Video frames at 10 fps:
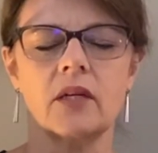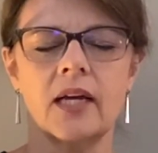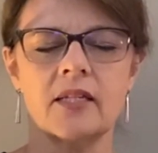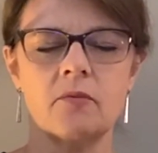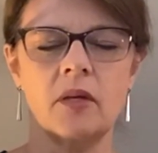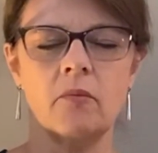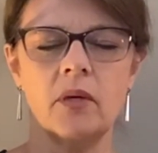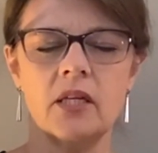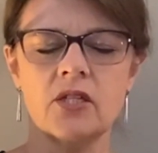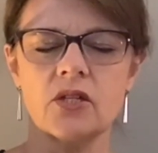I speak
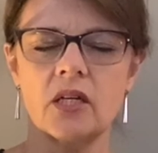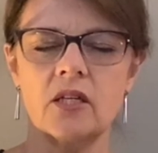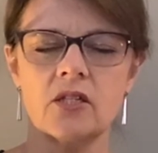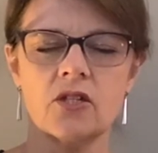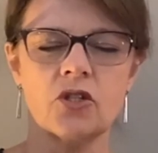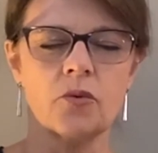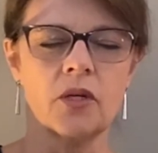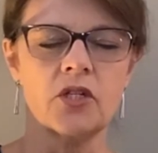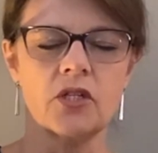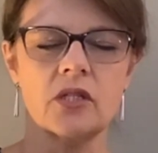peace to any
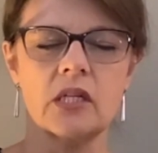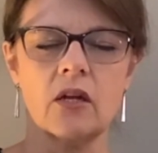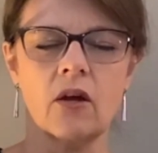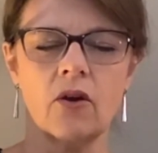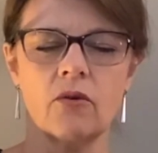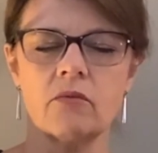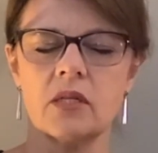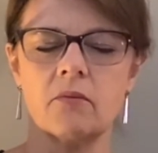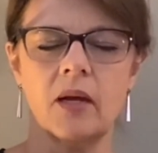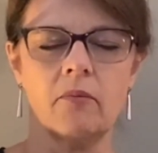situations in homes
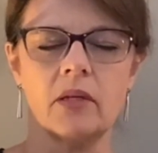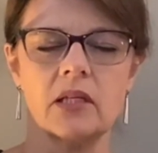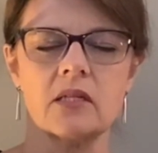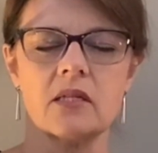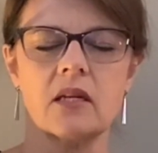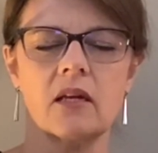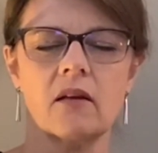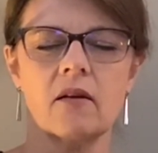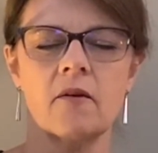that might be listening.